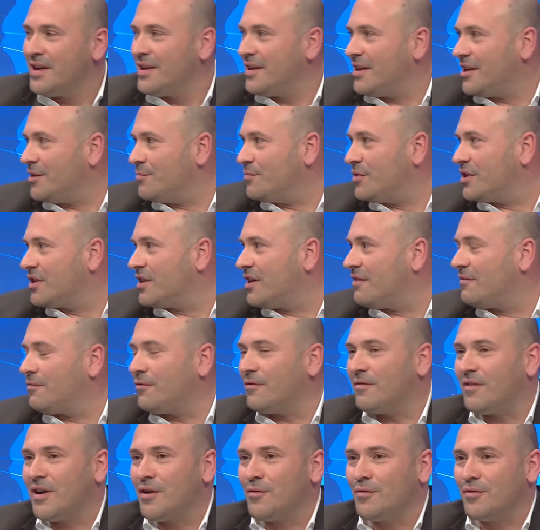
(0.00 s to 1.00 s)
in behalf
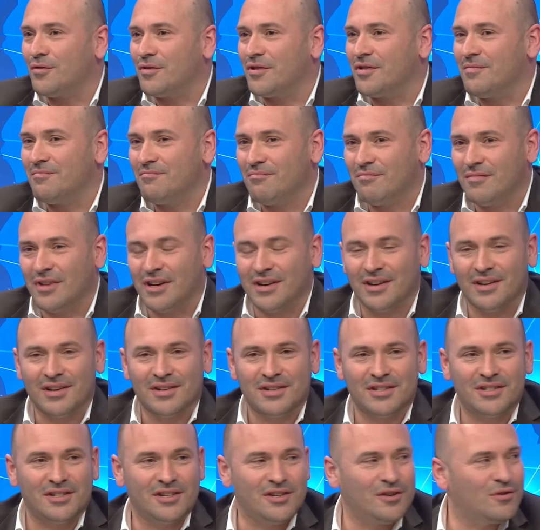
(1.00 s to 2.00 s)
of our
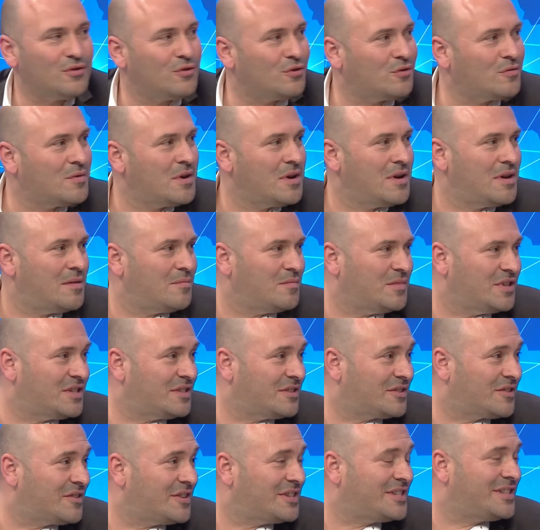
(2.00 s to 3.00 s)
CEO, Mr.
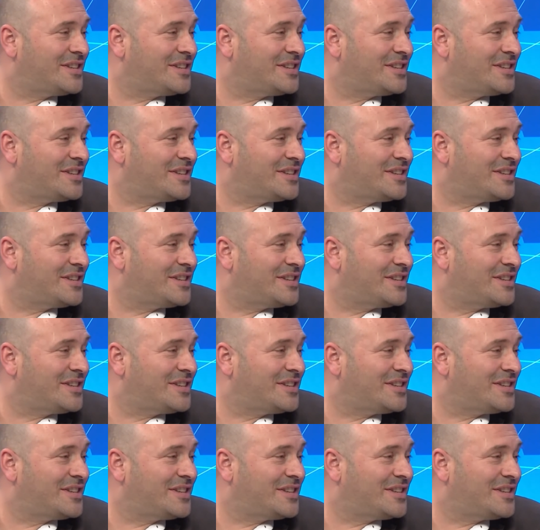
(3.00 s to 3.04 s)
Christian